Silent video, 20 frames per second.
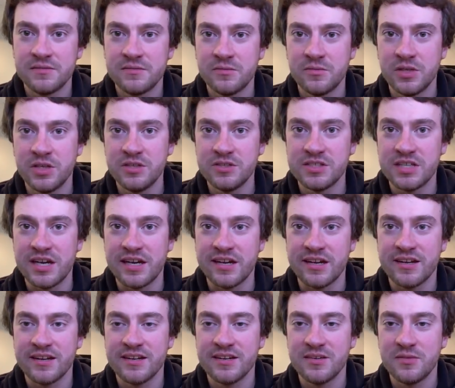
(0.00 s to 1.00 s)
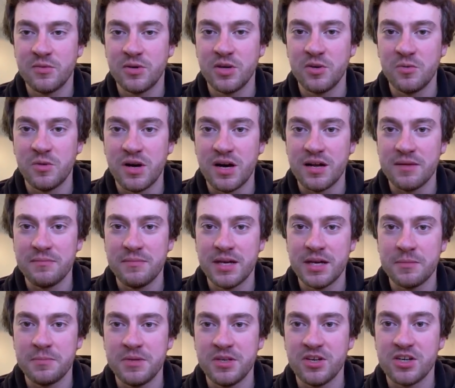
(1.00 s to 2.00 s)
What are you saying? What do you want?
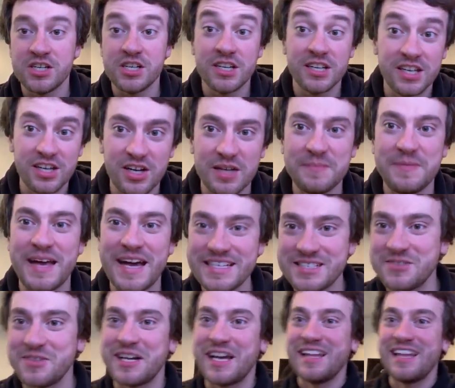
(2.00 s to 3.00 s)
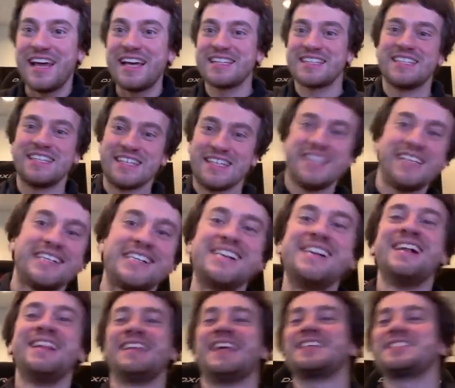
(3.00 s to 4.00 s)
Make a PR on GitHub. That's what I like to hear.
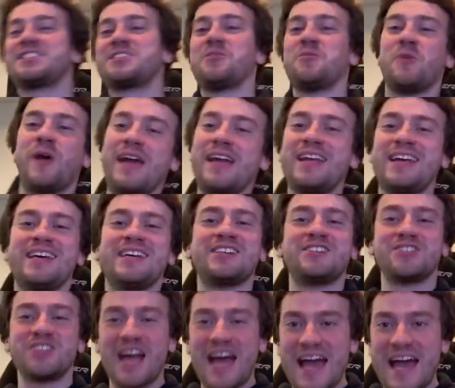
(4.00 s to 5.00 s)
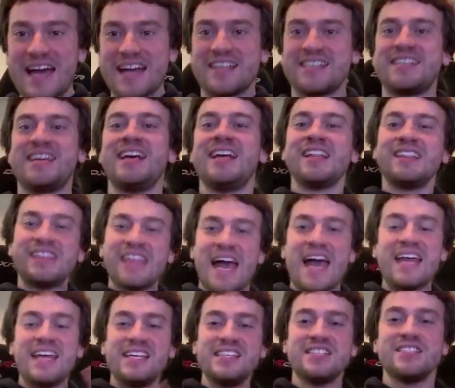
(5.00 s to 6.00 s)
That's the way to interact.
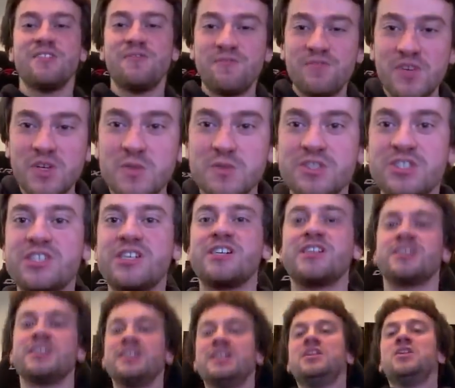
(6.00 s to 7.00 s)
That is the future.